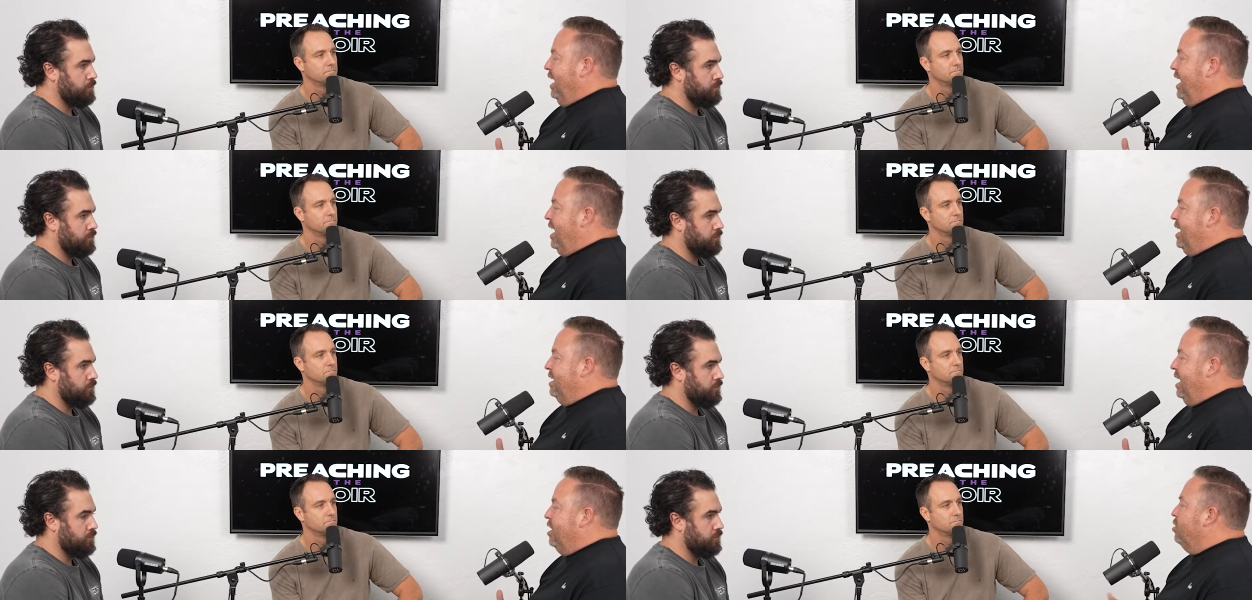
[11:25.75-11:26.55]

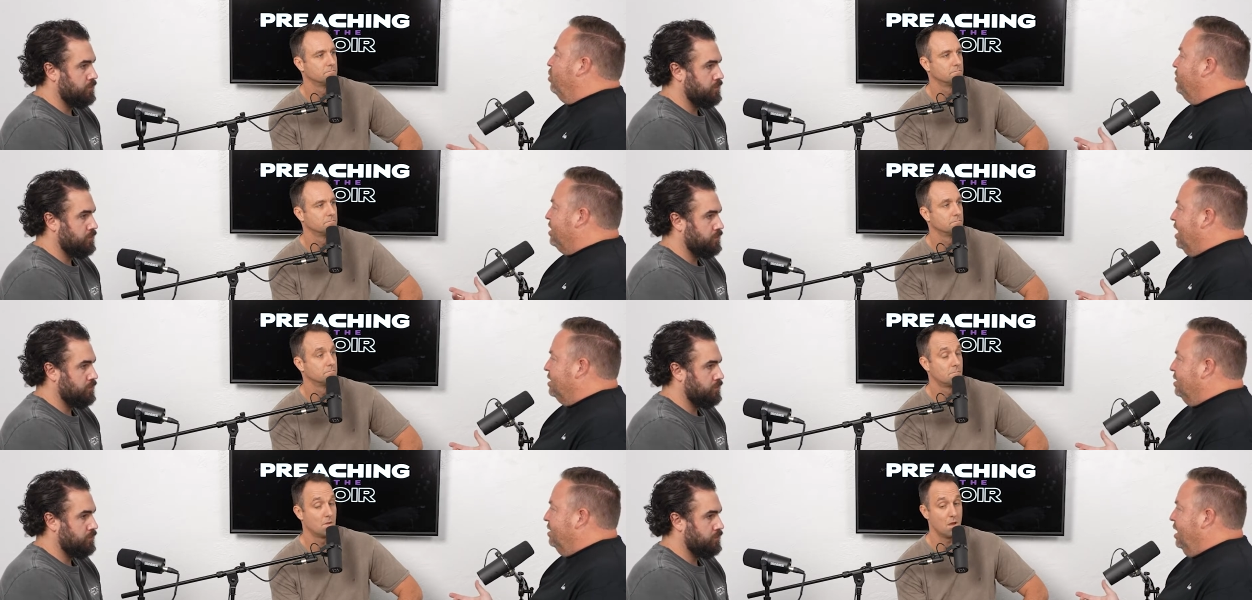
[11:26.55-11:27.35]
Speaker 1: And I know that we've
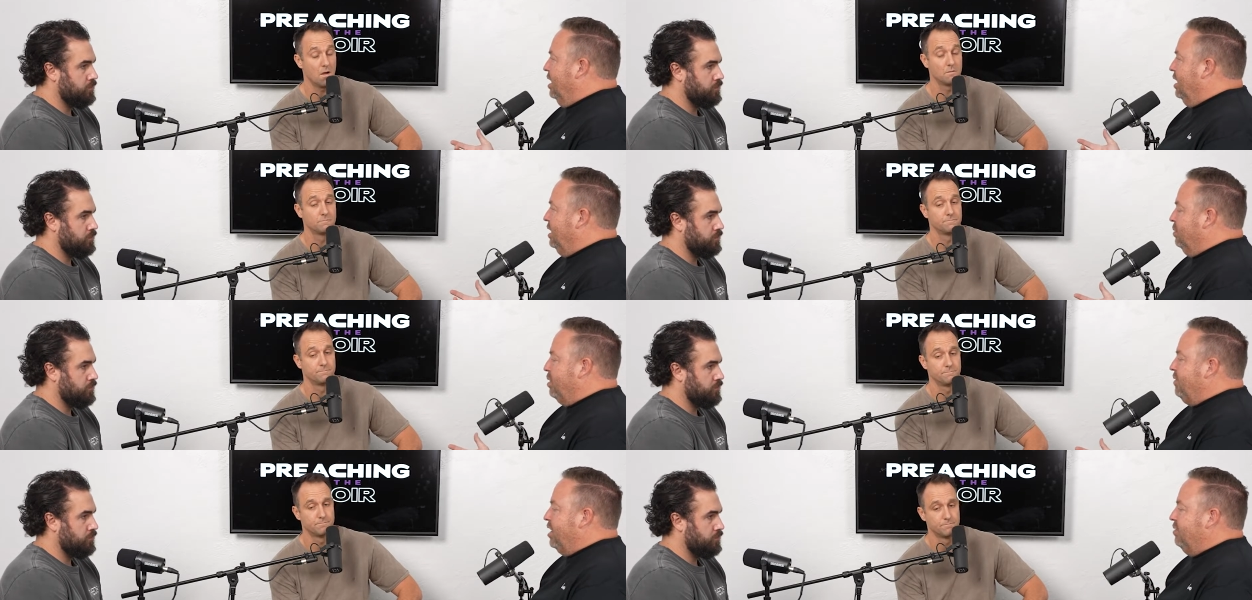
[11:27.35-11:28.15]
talked yeah. uh, in
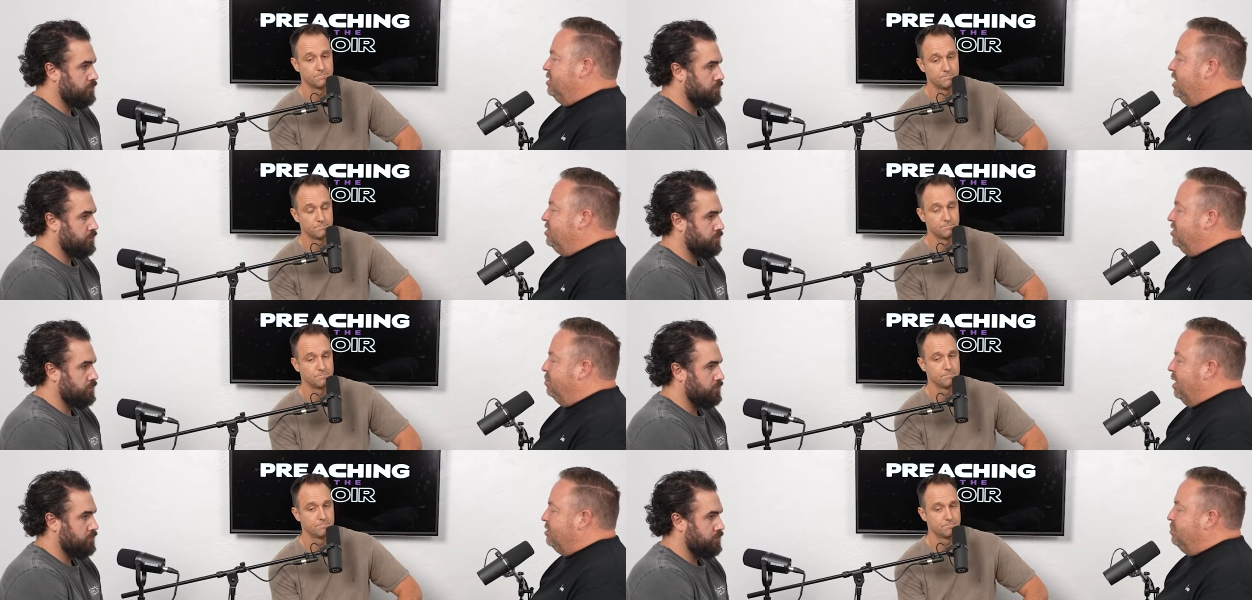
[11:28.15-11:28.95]
private conversations
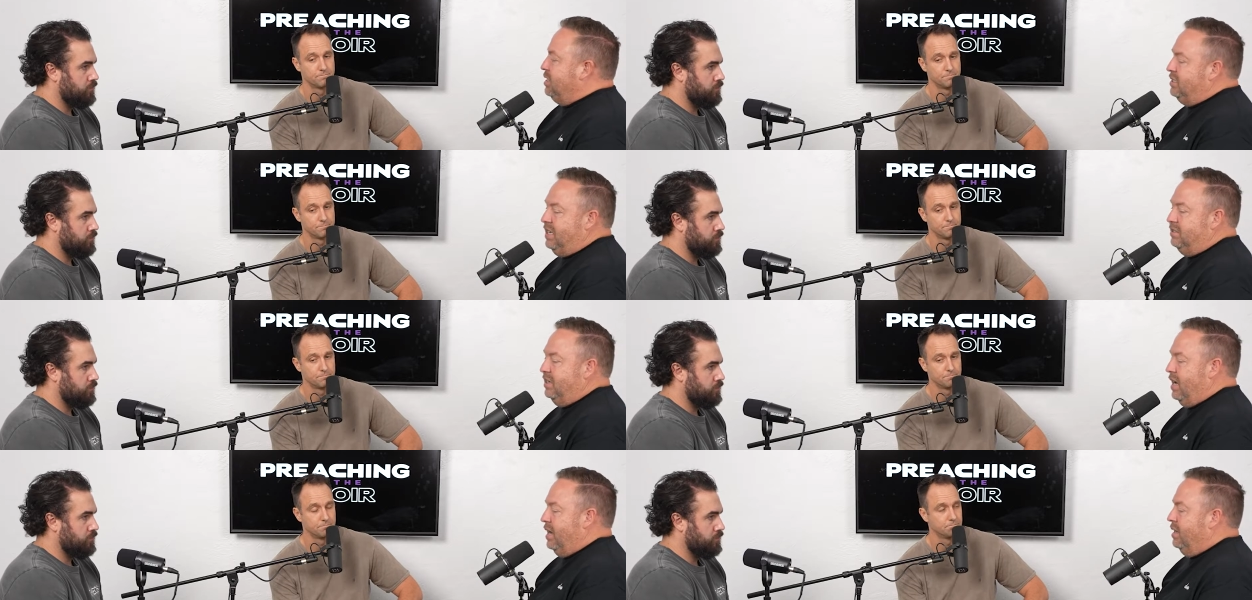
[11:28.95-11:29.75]
about some of these things
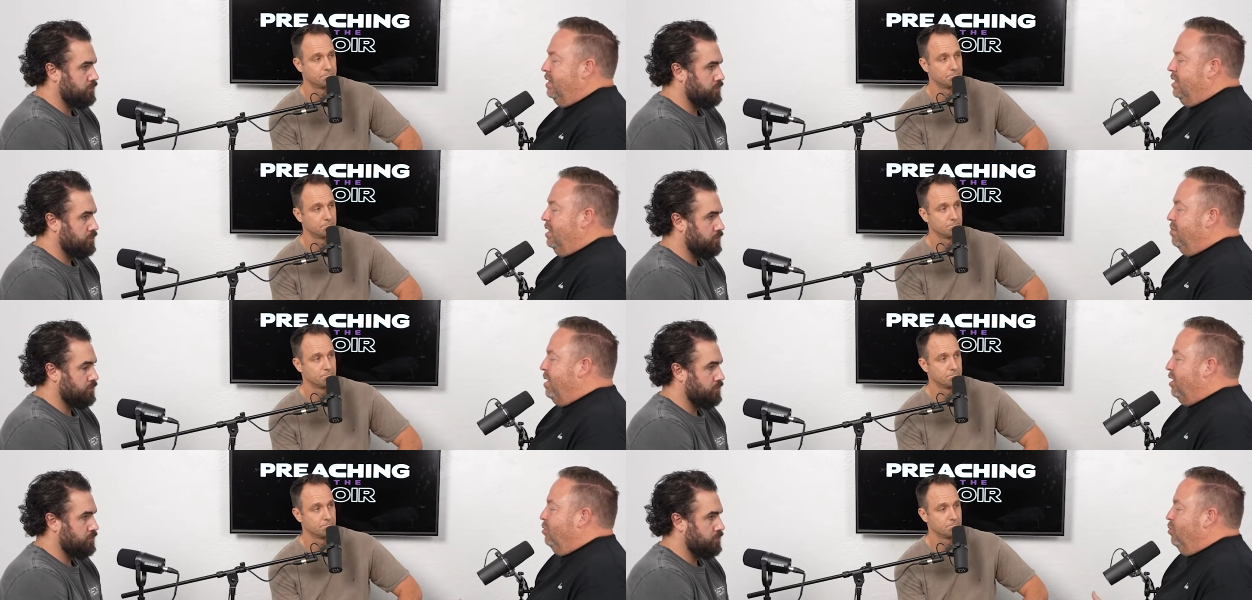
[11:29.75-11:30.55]
and gone,
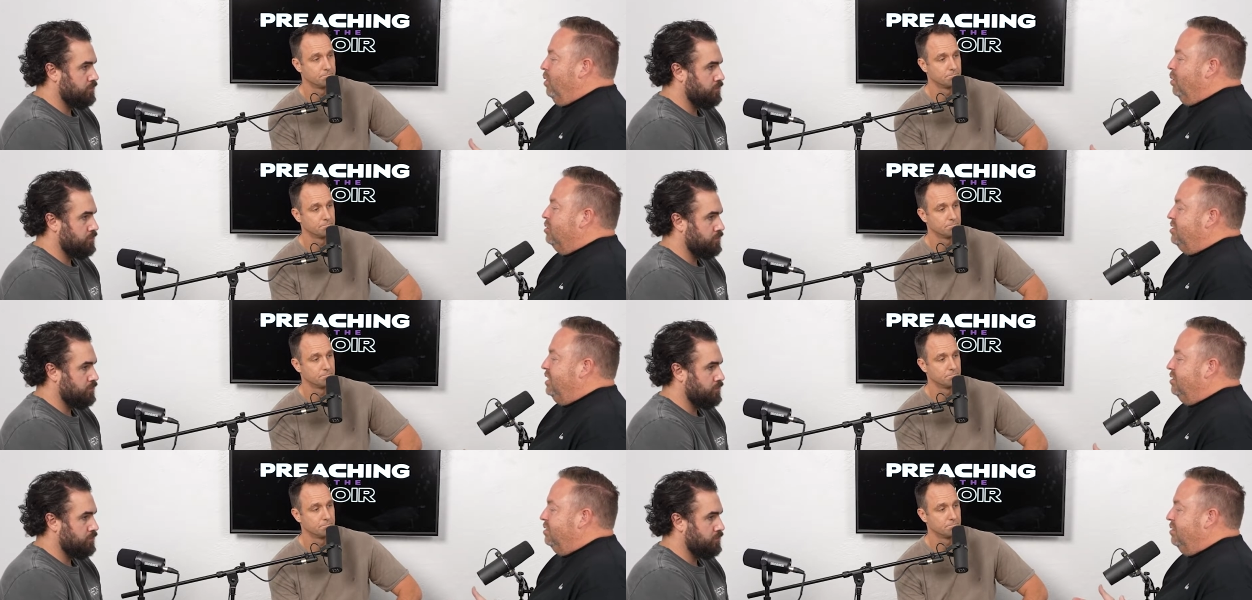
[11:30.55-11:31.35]
man, where was
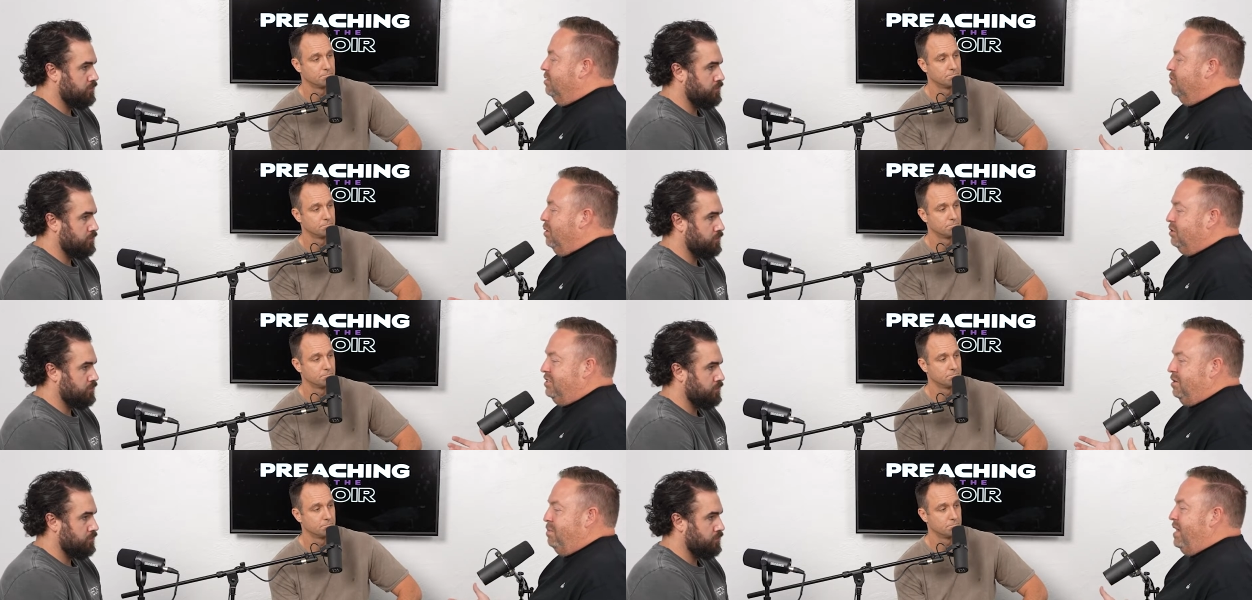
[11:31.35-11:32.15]
there where
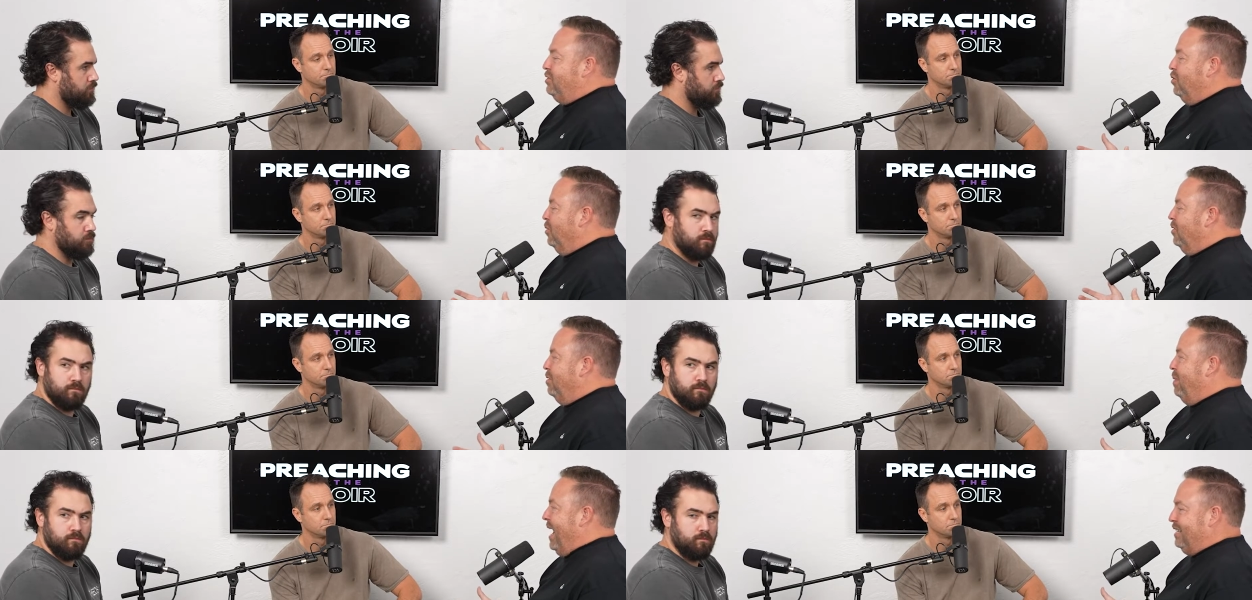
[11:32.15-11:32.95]
was the mentor or
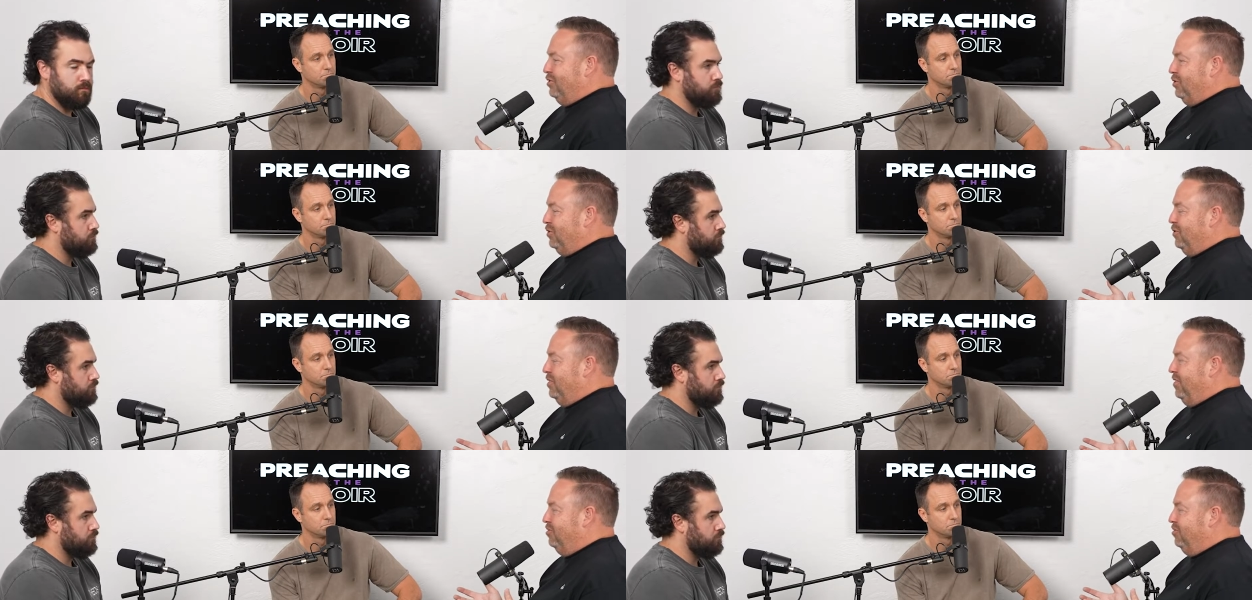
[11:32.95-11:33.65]
the pastor or the